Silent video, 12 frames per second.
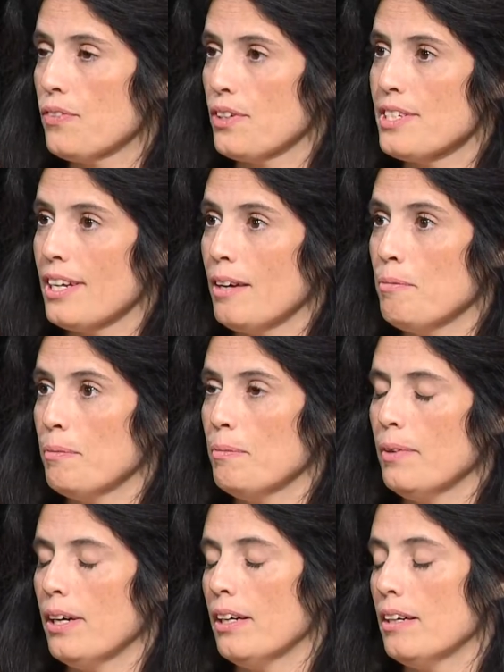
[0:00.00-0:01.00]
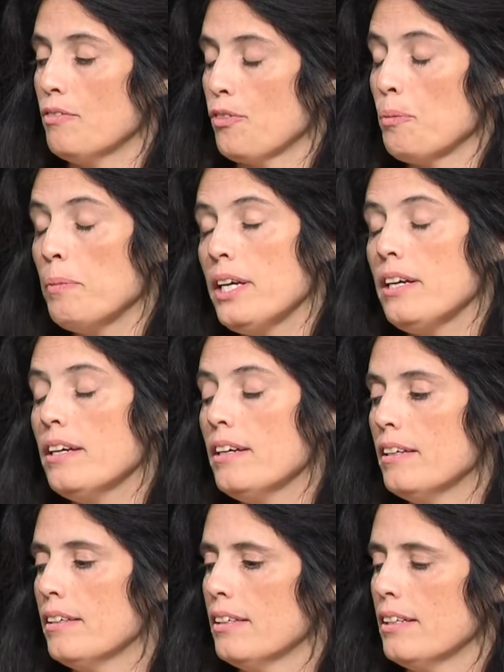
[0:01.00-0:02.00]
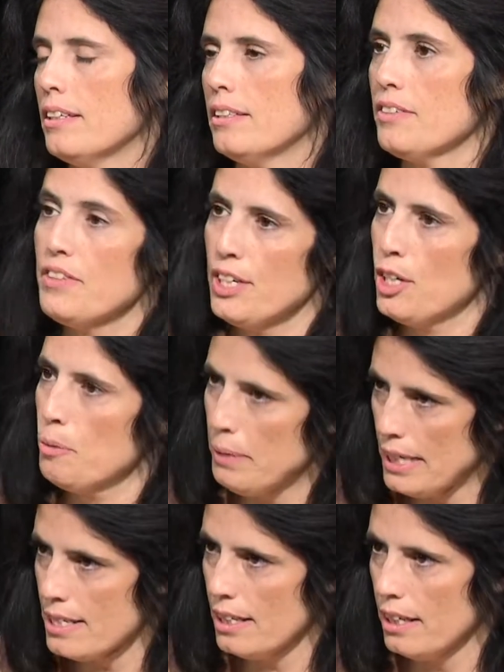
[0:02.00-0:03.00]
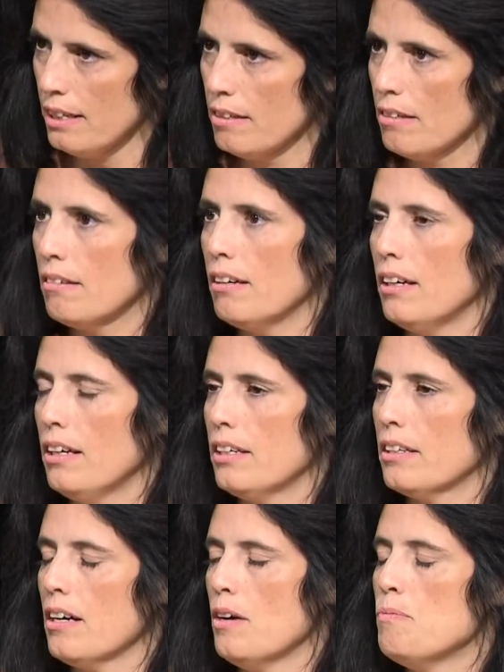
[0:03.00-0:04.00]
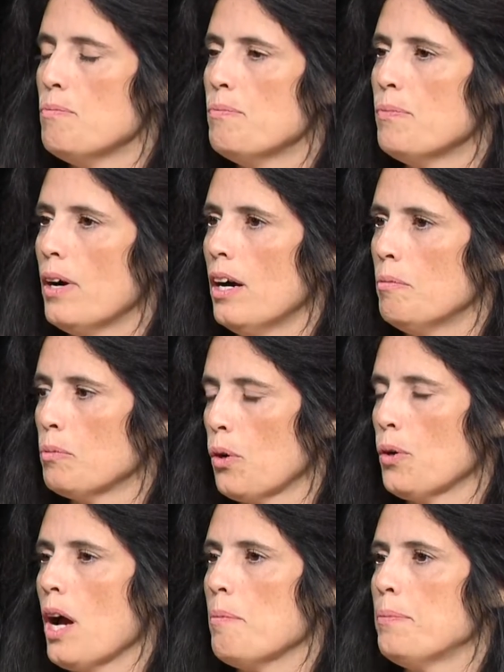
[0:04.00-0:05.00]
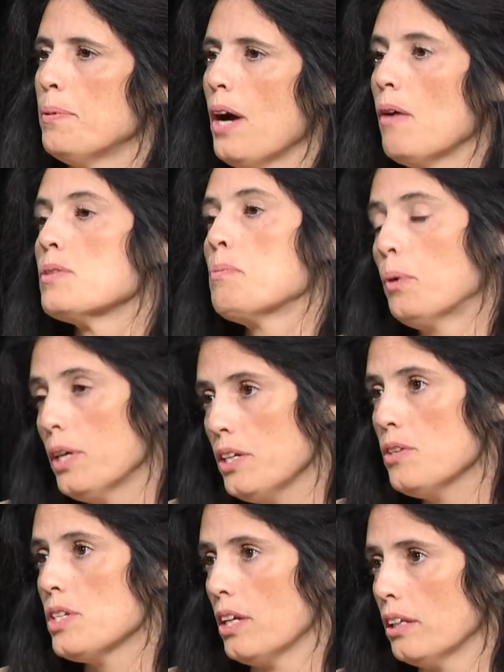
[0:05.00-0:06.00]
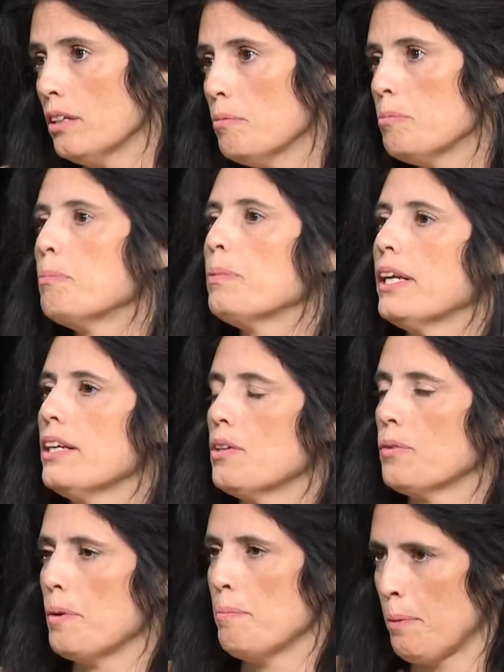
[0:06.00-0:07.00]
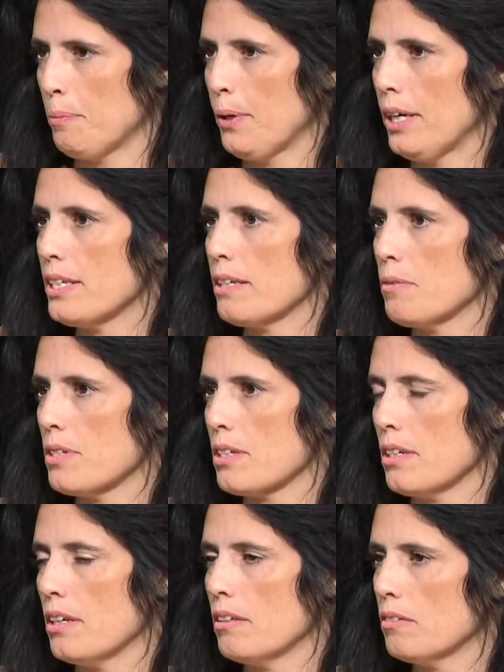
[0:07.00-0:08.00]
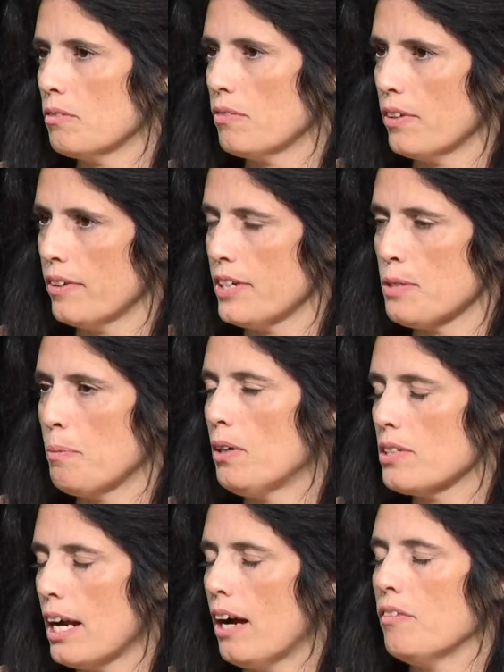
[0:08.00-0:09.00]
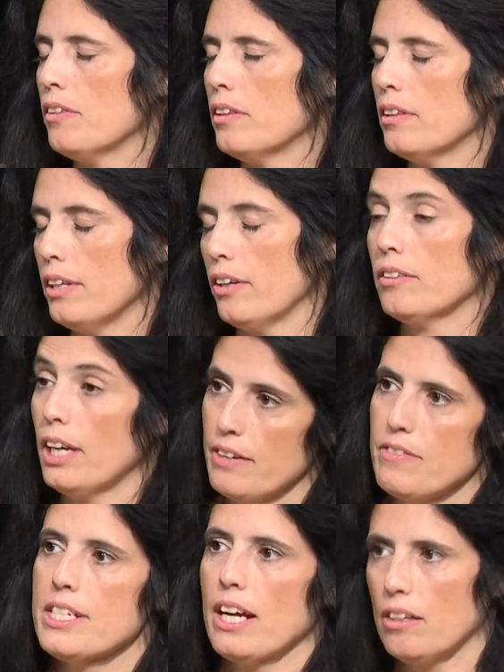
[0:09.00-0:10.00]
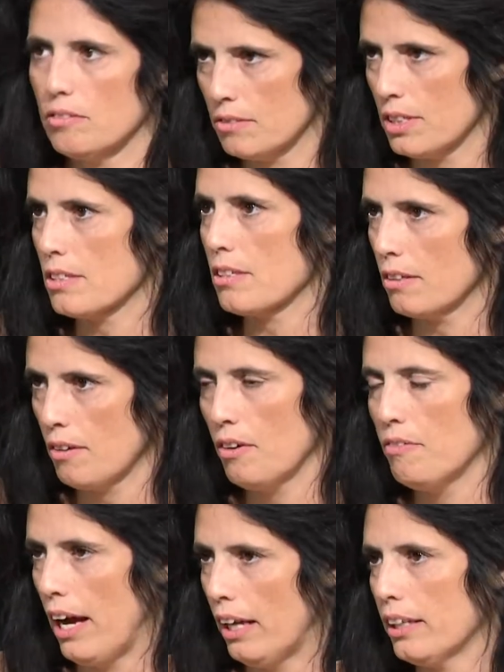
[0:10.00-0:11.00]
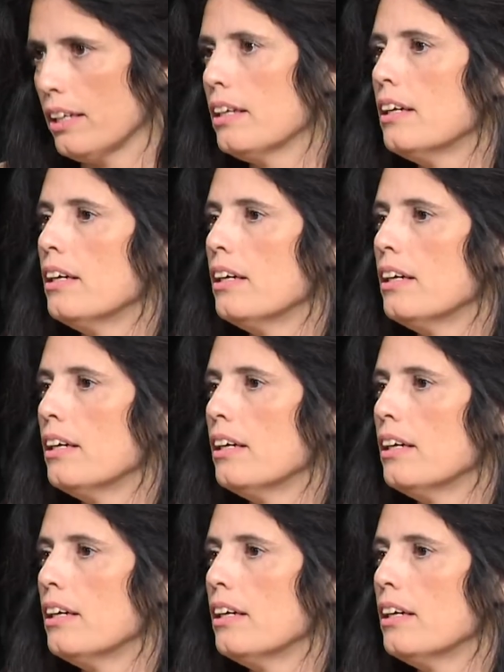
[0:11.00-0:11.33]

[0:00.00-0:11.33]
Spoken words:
first time for me living in a big city. I had come, grown up, I was born in New Zealand, but I don't remember it. It was in a very small town there, not even town, just a valley.